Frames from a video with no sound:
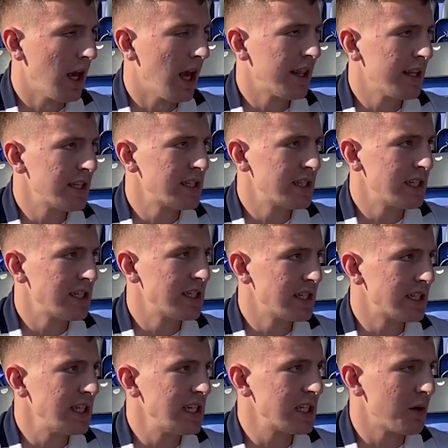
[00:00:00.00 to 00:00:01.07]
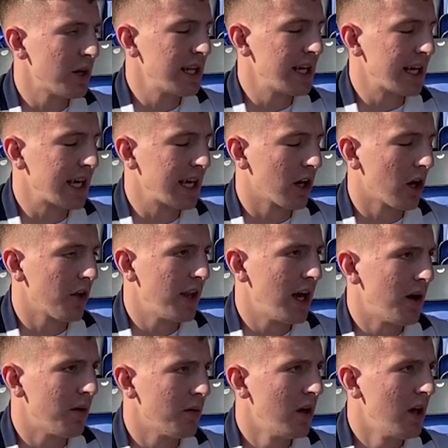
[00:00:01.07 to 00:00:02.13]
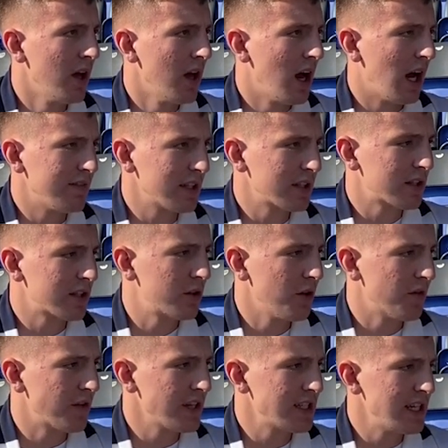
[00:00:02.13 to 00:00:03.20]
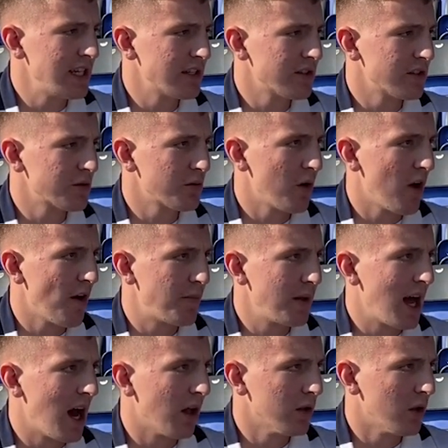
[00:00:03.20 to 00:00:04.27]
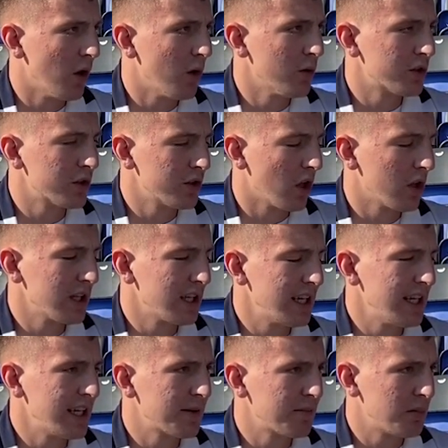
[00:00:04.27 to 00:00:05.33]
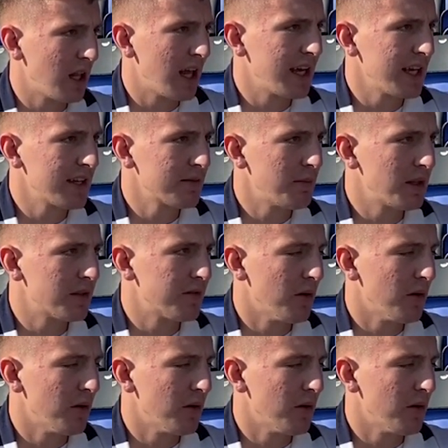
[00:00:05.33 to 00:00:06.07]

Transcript: Yeah, this is the season where I need to kick on now. I've had 2 or 3 seasons where I've now gone to not really played men's